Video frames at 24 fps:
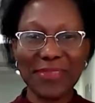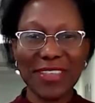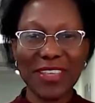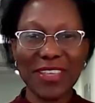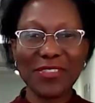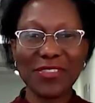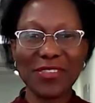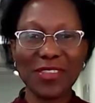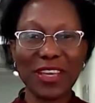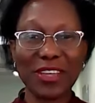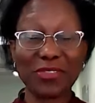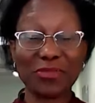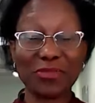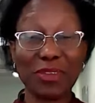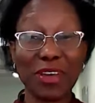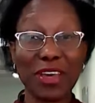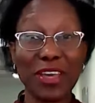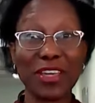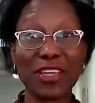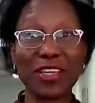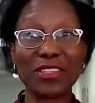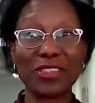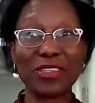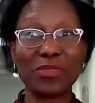So that's
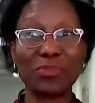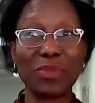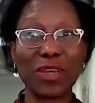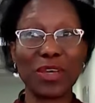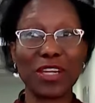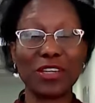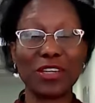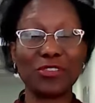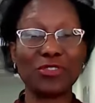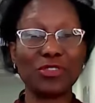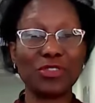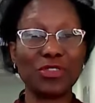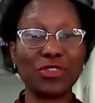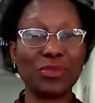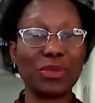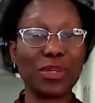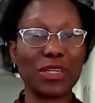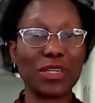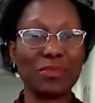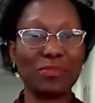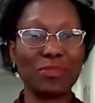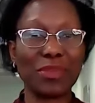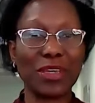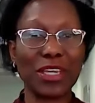why it's better to do
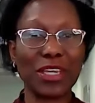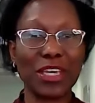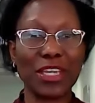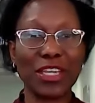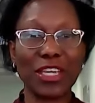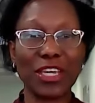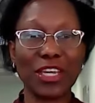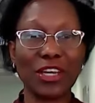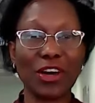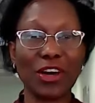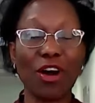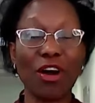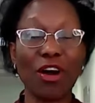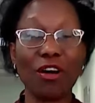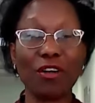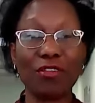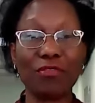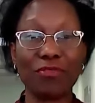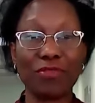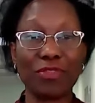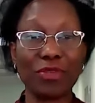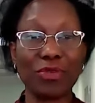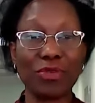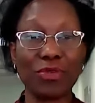it beginning
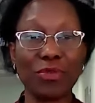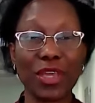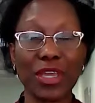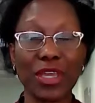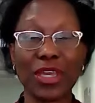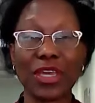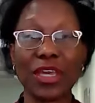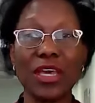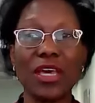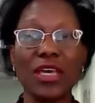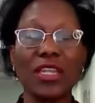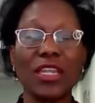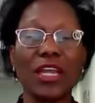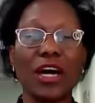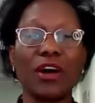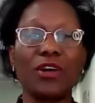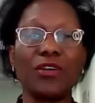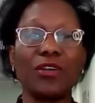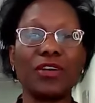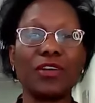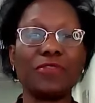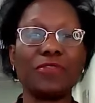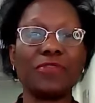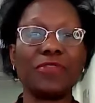of the week.
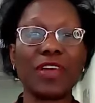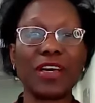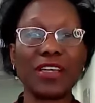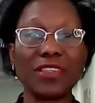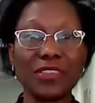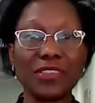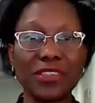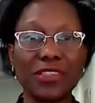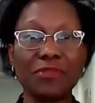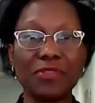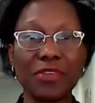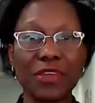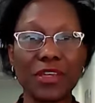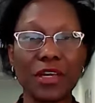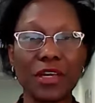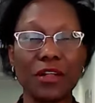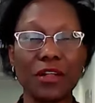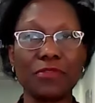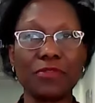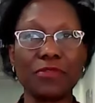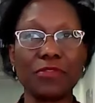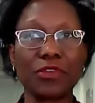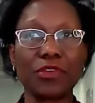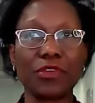Now, if that's
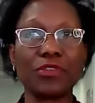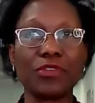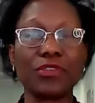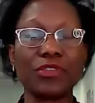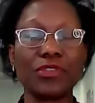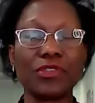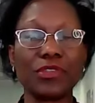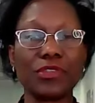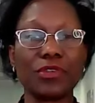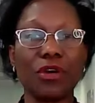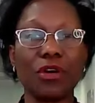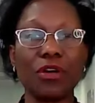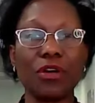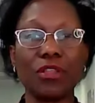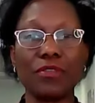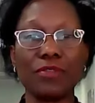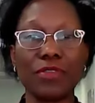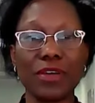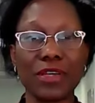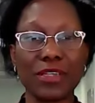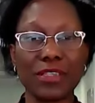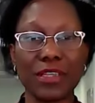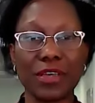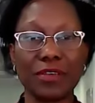difficult for you, because all of
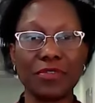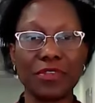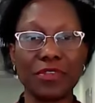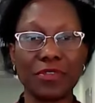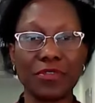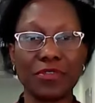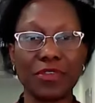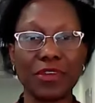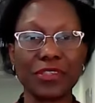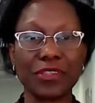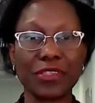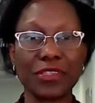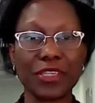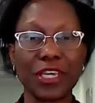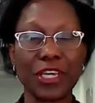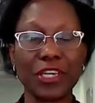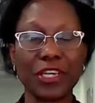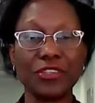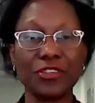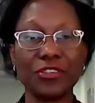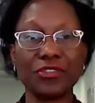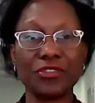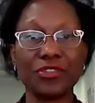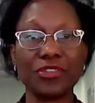us have different
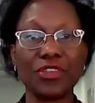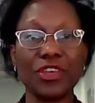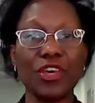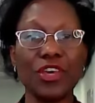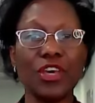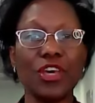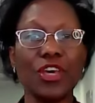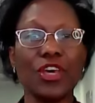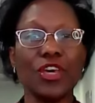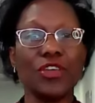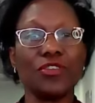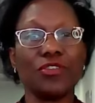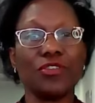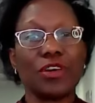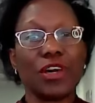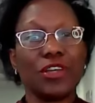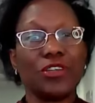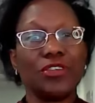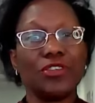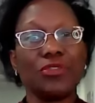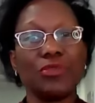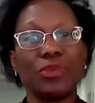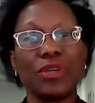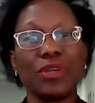schedules, you
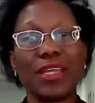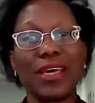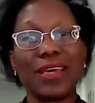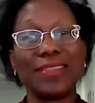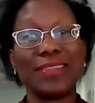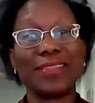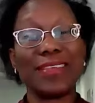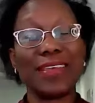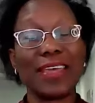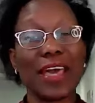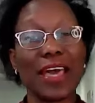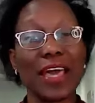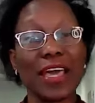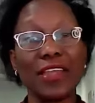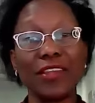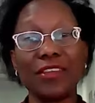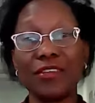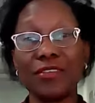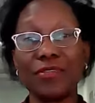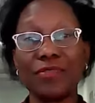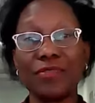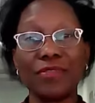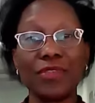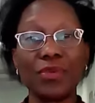can do it at the end
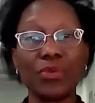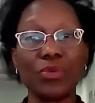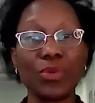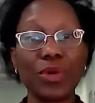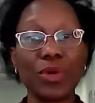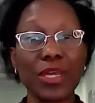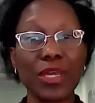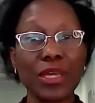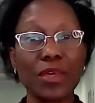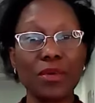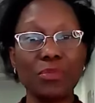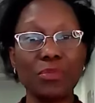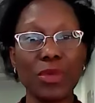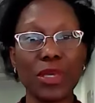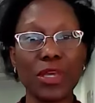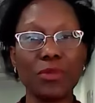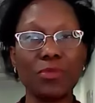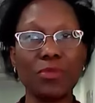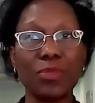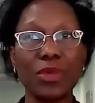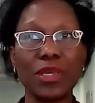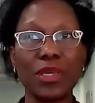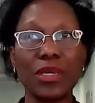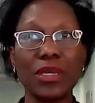of the week,
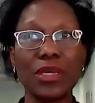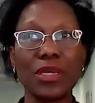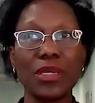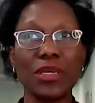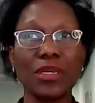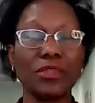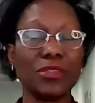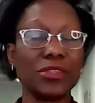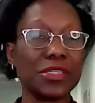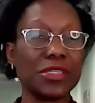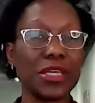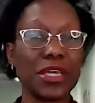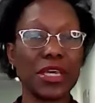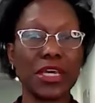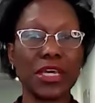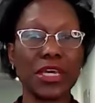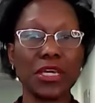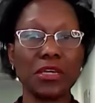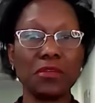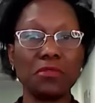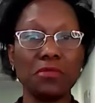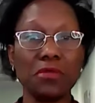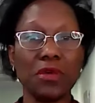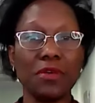maybe
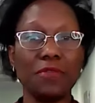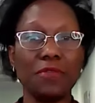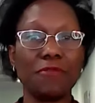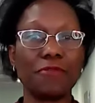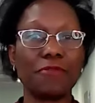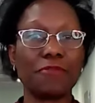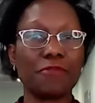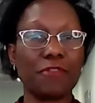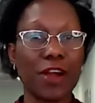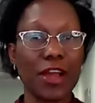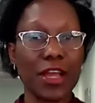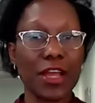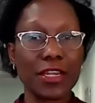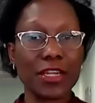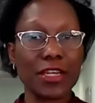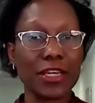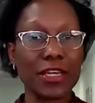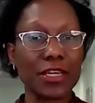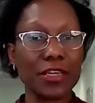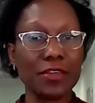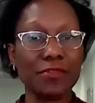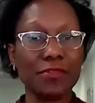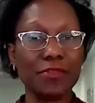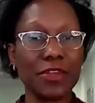say Friday
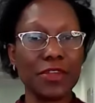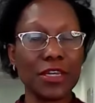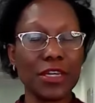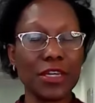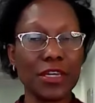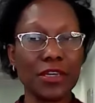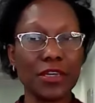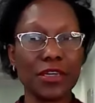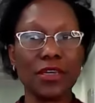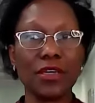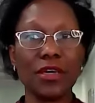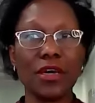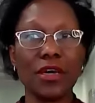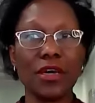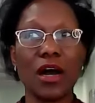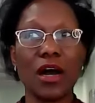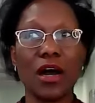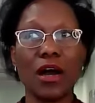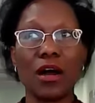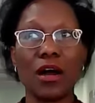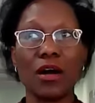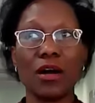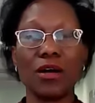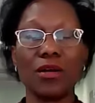evening.
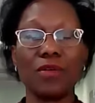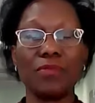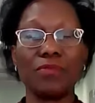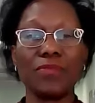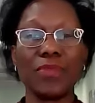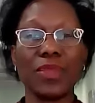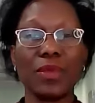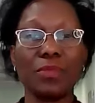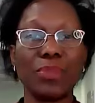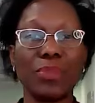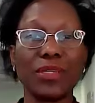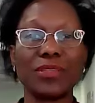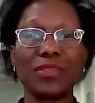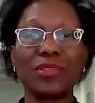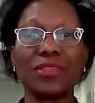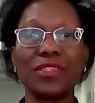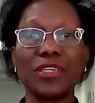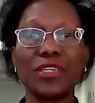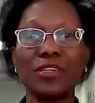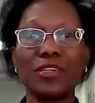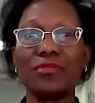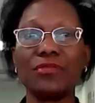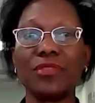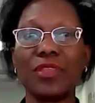But
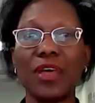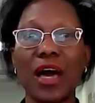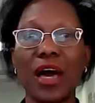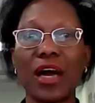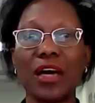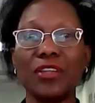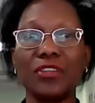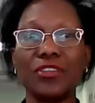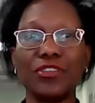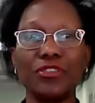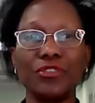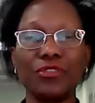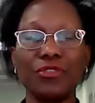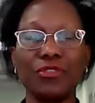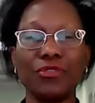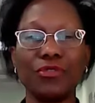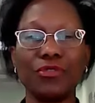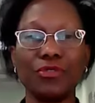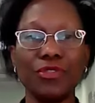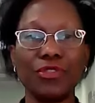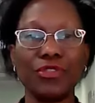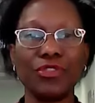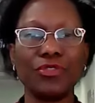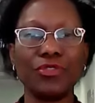still that,
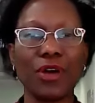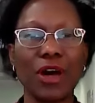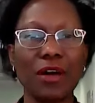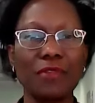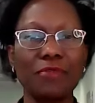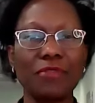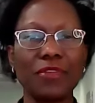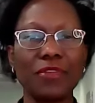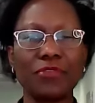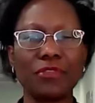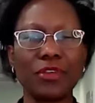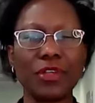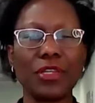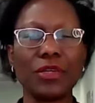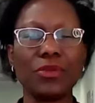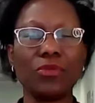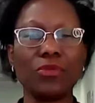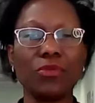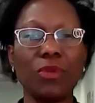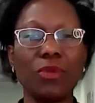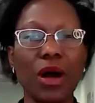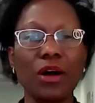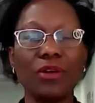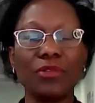you haven't really
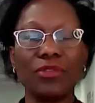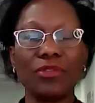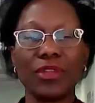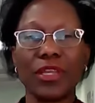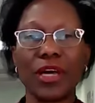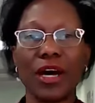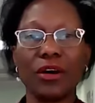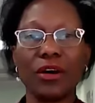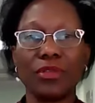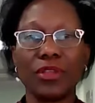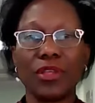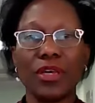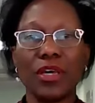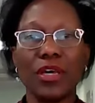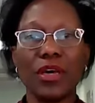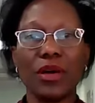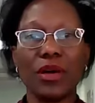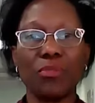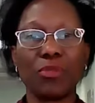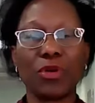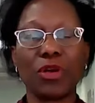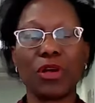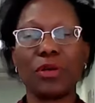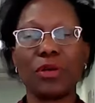wound down.
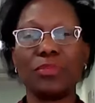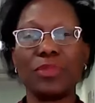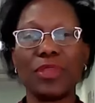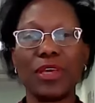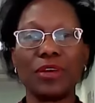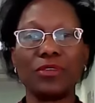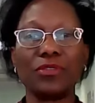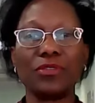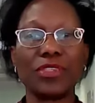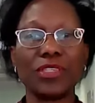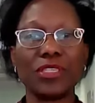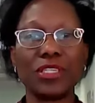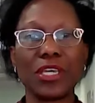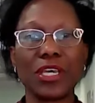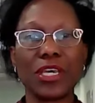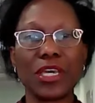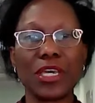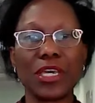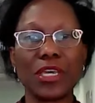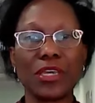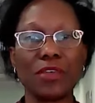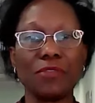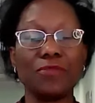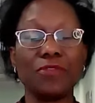Probably I would
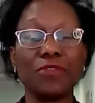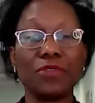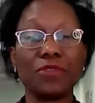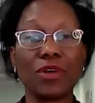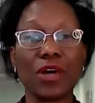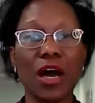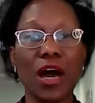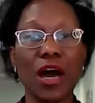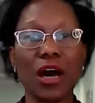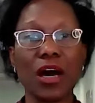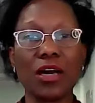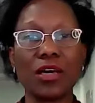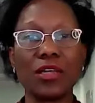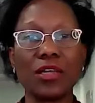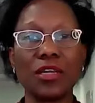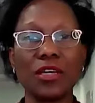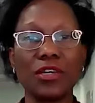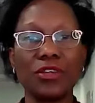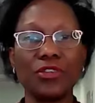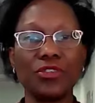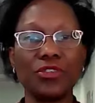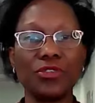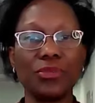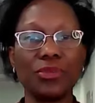say if you can
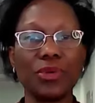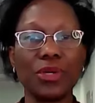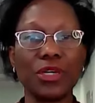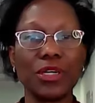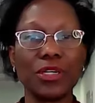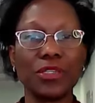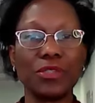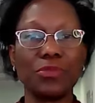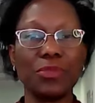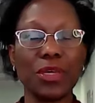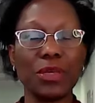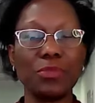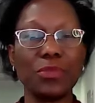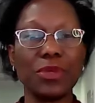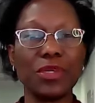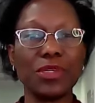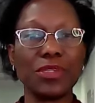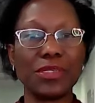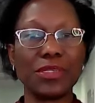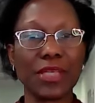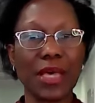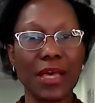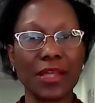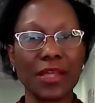do it maybe
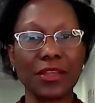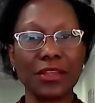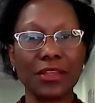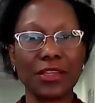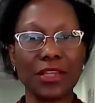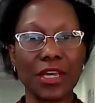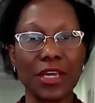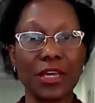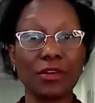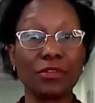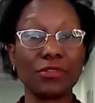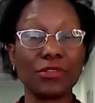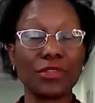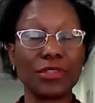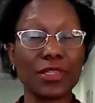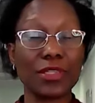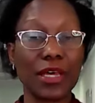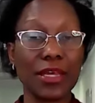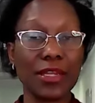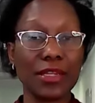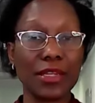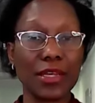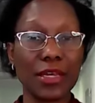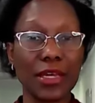Saturday or
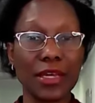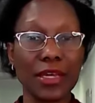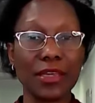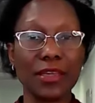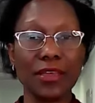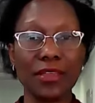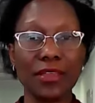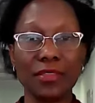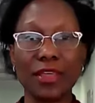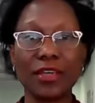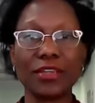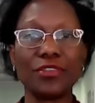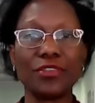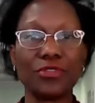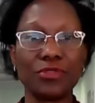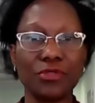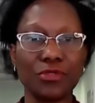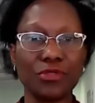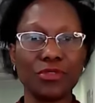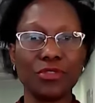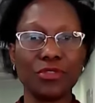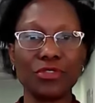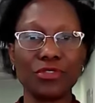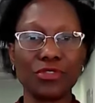Sunday.
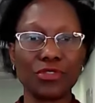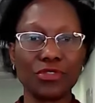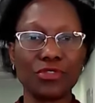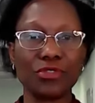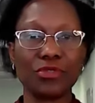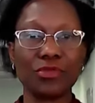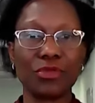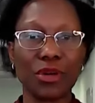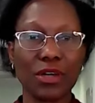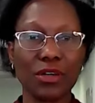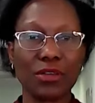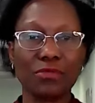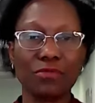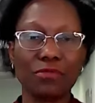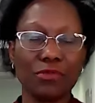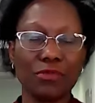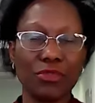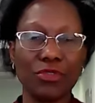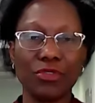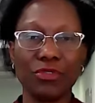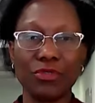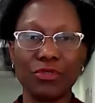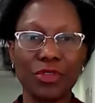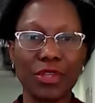Those two are
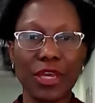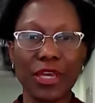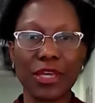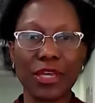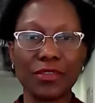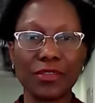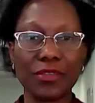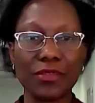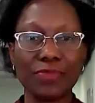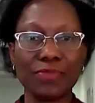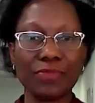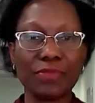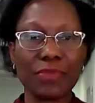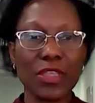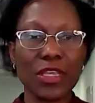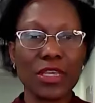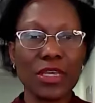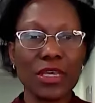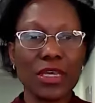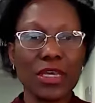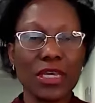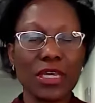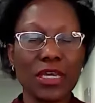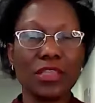good days.
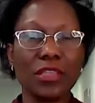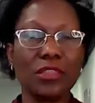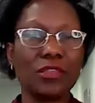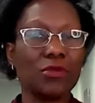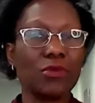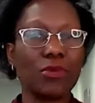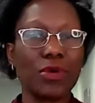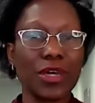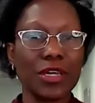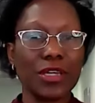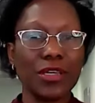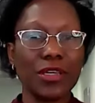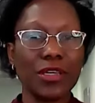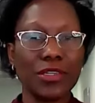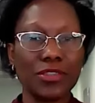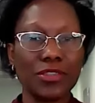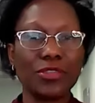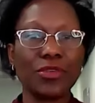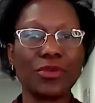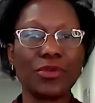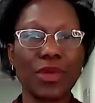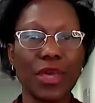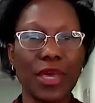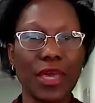Either way, it's
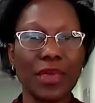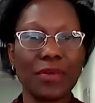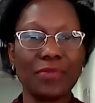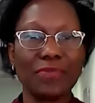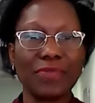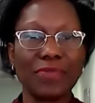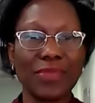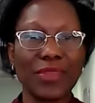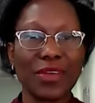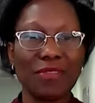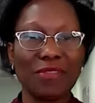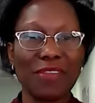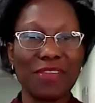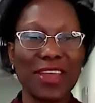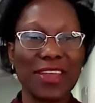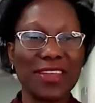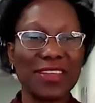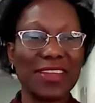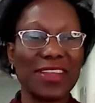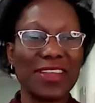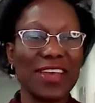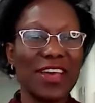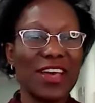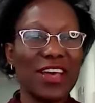okay. All right.
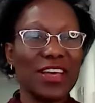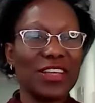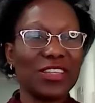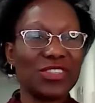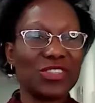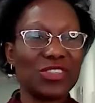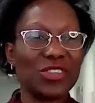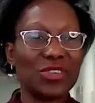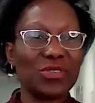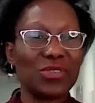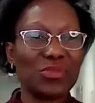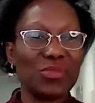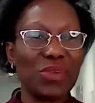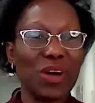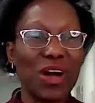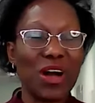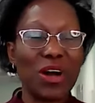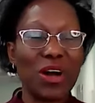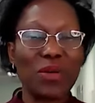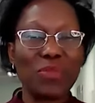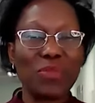So